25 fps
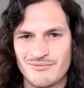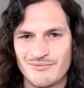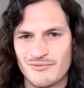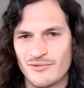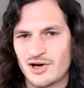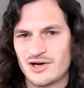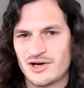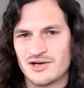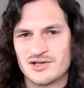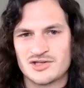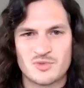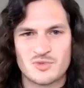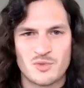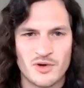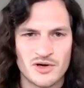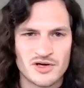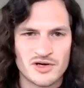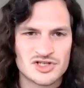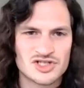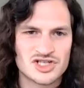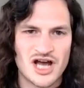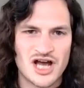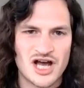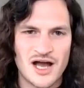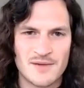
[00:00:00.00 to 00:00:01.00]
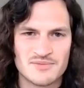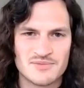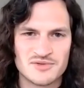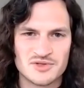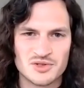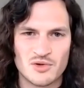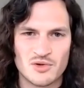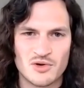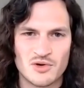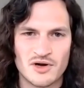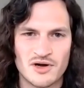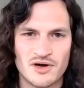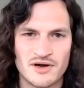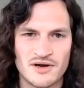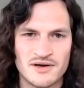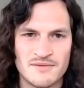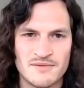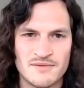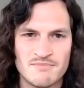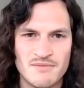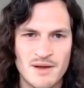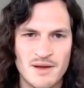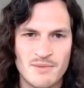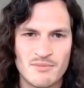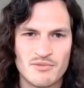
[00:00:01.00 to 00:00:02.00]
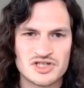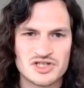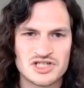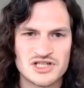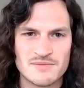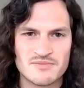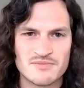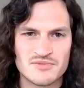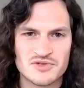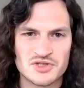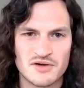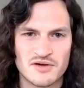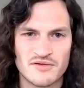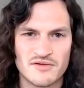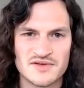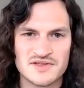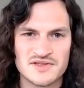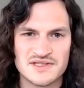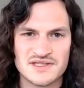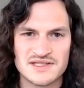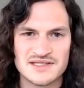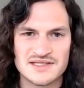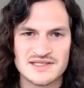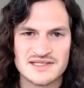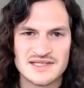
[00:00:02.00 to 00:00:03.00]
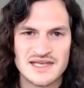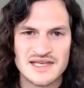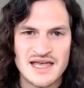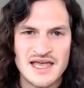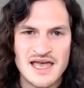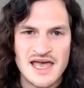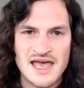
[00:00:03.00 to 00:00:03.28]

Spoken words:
whether it's workshops or membership services.